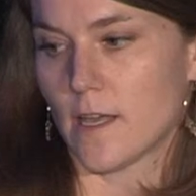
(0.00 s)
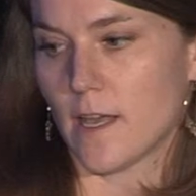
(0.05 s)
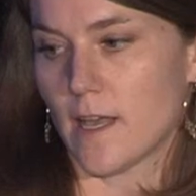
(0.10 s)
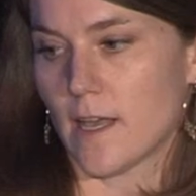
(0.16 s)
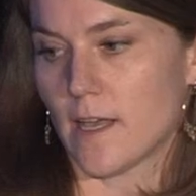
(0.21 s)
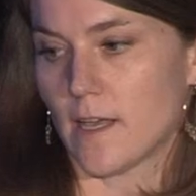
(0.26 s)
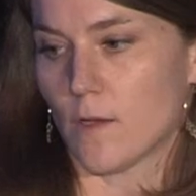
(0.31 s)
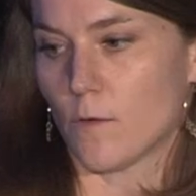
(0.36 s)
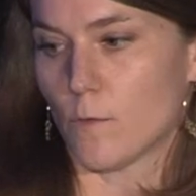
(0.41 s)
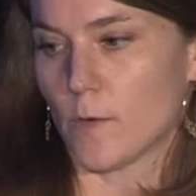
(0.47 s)

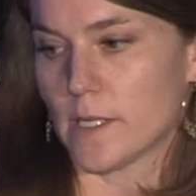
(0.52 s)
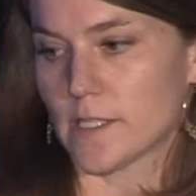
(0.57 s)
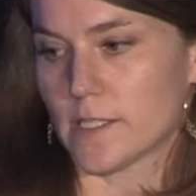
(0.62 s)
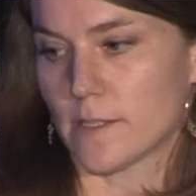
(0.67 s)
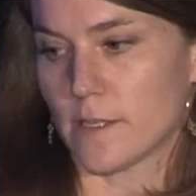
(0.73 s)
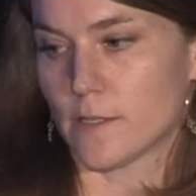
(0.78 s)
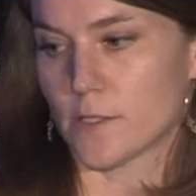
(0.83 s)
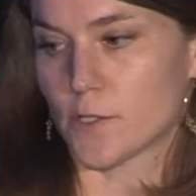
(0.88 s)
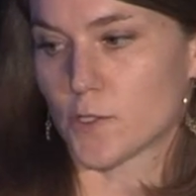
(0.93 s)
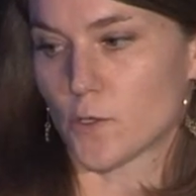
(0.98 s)
What is
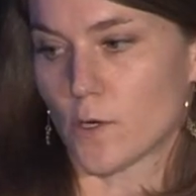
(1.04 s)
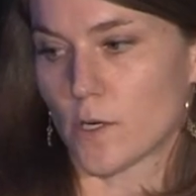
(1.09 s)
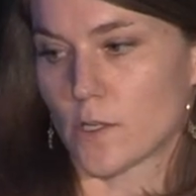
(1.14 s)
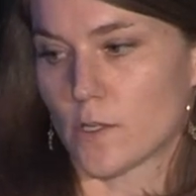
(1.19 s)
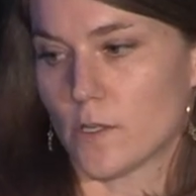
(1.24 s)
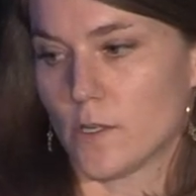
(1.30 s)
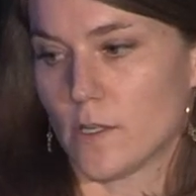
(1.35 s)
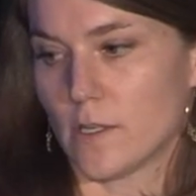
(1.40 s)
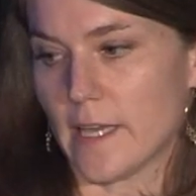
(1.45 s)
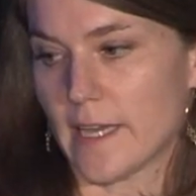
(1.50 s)
the
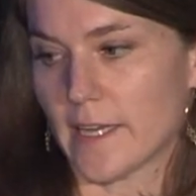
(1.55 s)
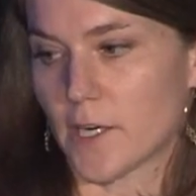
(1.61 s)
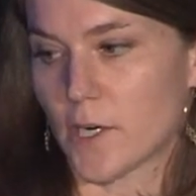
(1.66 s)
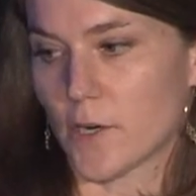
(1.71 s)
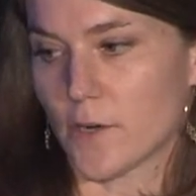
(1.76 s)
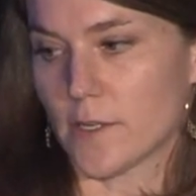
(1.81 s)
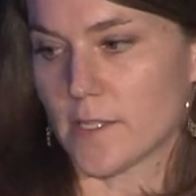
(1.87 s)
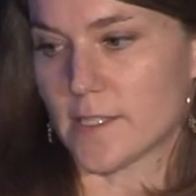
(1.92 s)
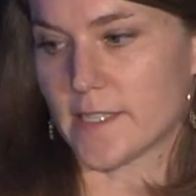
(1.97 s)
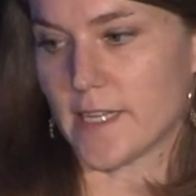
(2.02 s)
historical and
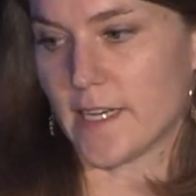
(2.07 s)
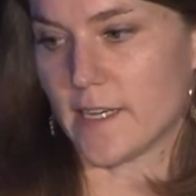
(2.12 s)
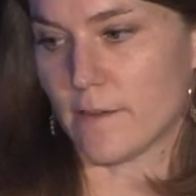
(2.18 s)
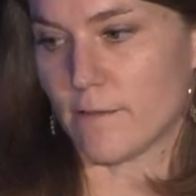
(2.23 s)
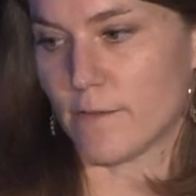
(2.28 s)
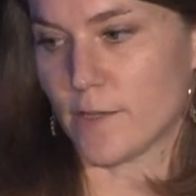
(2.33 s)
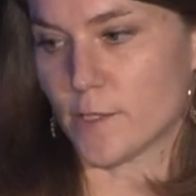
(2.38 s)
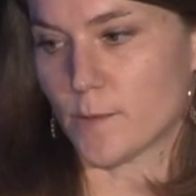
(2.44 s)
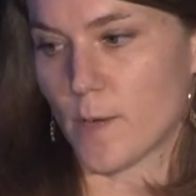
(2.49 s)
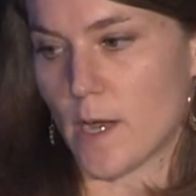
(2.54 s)
current state of
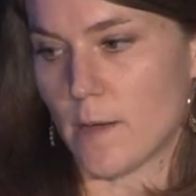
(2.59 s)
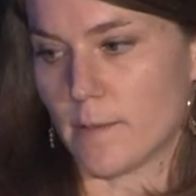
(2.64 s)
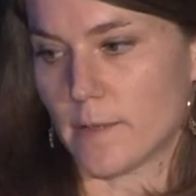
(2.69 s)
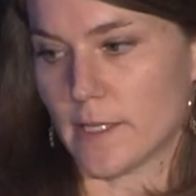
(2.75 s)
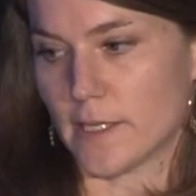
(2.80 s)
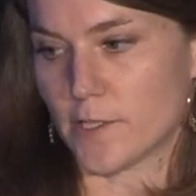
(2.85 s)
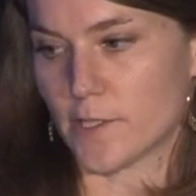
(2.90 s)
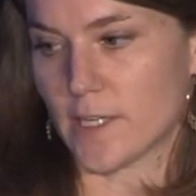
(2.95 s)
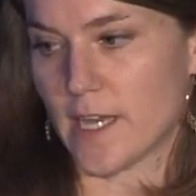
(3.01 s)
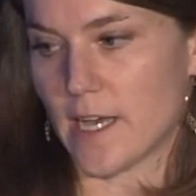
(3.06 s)
fish
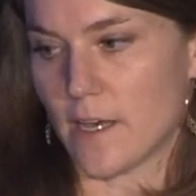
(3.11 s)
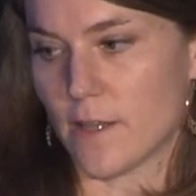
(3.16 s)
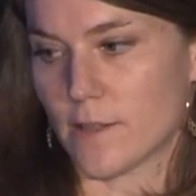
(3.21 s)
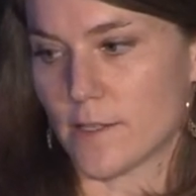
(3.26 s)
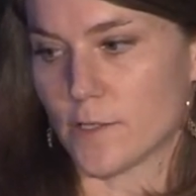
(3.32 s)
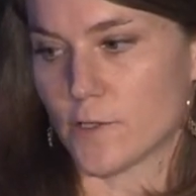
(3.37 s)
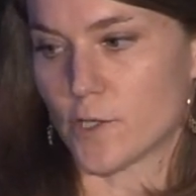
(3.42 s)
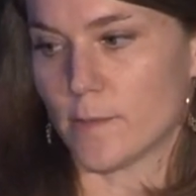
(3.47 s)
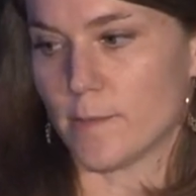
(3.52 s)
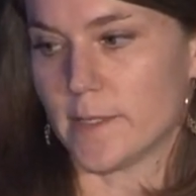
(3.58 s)
population health
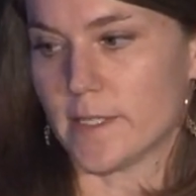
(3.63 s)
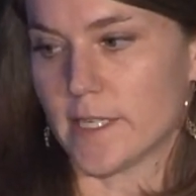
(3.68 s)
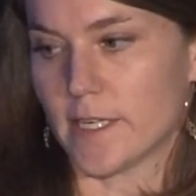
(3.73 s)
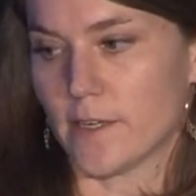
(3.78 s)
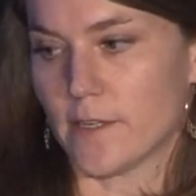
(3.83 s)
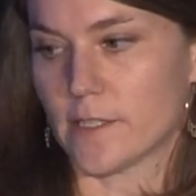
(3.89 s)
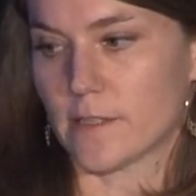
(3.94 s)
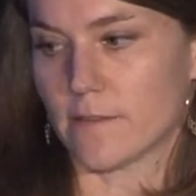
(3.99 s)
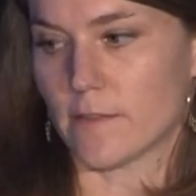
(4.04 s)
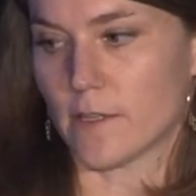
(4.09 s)
in
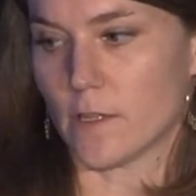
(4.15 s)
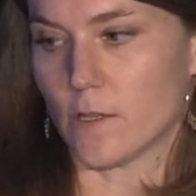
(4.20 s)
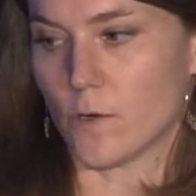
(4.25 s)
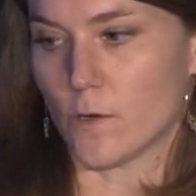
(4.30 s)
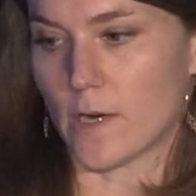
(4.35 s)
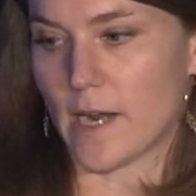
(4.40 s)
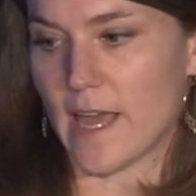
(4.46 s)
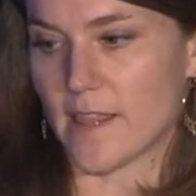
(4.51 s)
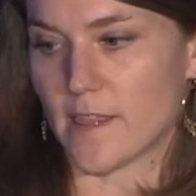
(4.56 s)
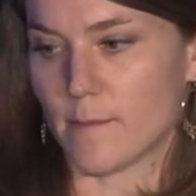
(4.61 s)
tributaries of the
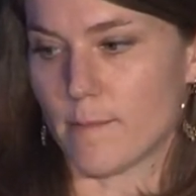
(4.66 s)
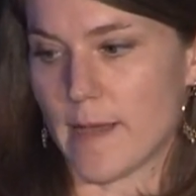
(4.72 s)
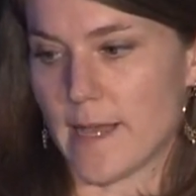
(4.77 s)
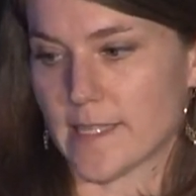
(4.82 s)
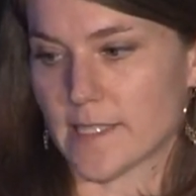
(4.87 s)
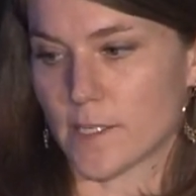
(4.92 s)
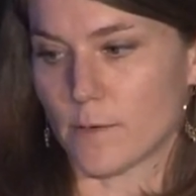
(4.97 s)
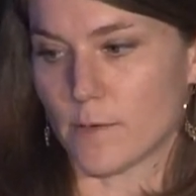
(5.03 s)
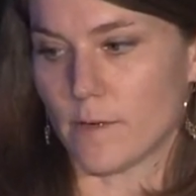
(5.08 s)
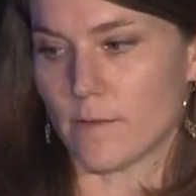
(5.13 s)
lower
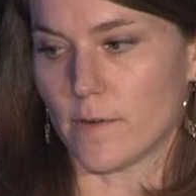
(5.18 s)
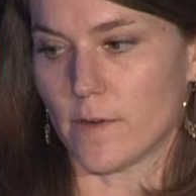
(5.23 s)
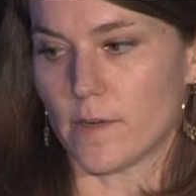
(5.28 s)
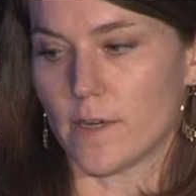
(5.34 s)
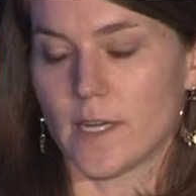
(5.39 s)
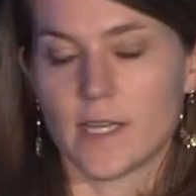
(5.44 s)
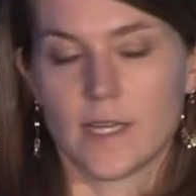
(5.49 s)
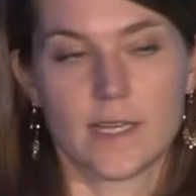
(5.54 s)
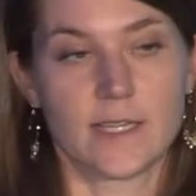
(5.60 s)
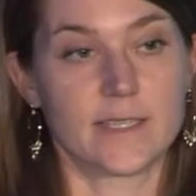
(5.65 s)
Athabasca River
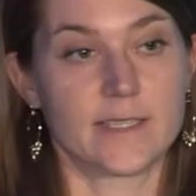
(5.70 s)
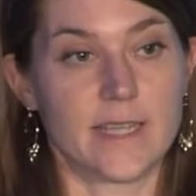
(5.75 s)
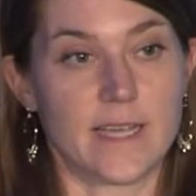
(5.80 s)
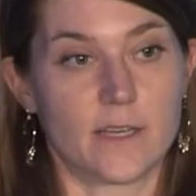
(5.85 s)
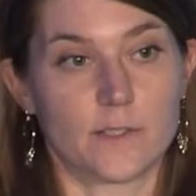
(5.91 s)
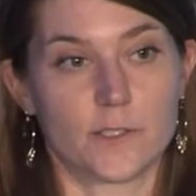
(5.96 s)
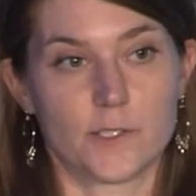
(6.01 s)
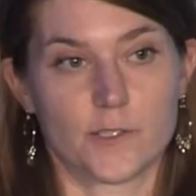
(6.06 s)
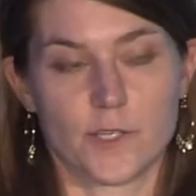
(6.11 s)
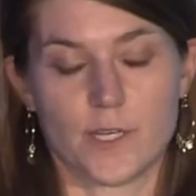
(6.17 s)

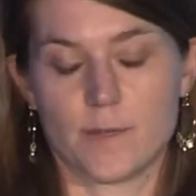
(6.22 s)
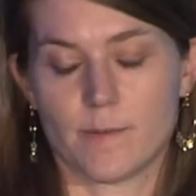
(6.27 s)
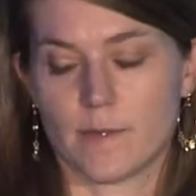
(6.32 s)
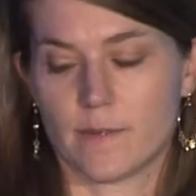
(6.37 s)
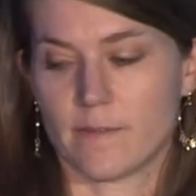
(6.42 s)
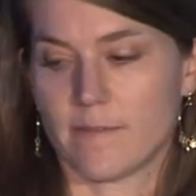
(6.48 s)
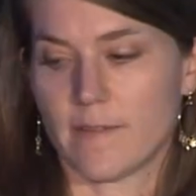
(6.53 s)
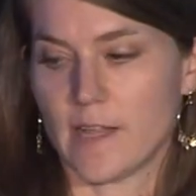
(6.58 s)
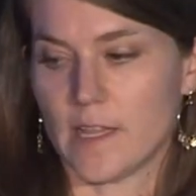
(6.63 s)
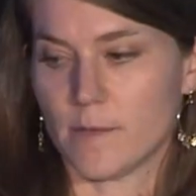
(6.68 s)
downstream of
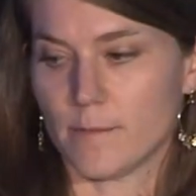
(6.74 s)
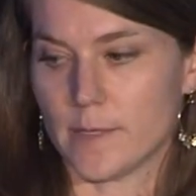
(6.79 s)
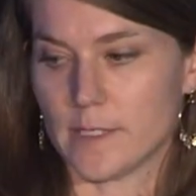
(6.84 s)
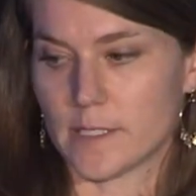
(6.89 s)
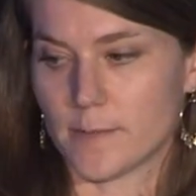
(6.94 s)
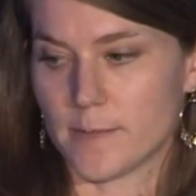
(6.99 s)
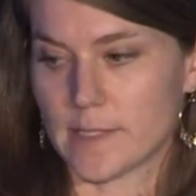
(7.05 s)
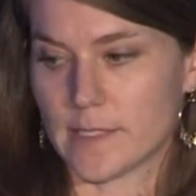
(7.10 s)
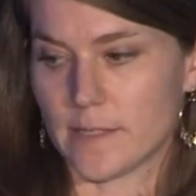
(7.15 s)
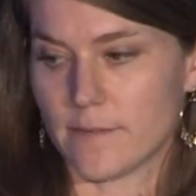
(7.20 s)
development
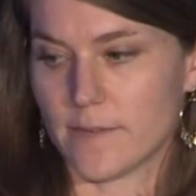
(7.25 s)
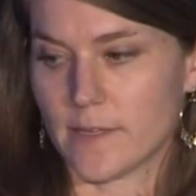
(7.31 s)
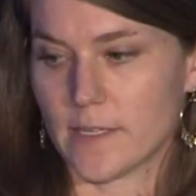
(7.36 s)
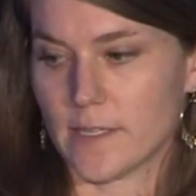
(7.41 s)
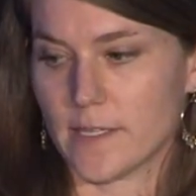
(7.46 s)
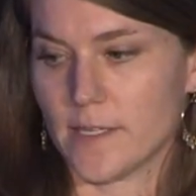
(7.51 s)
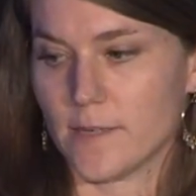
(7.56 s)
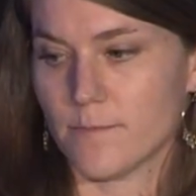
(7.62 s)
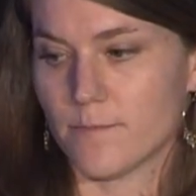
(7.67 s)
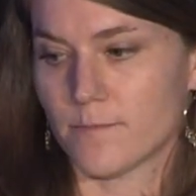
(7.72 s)

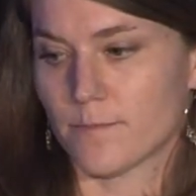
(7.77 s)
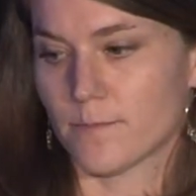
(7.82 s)
specifically?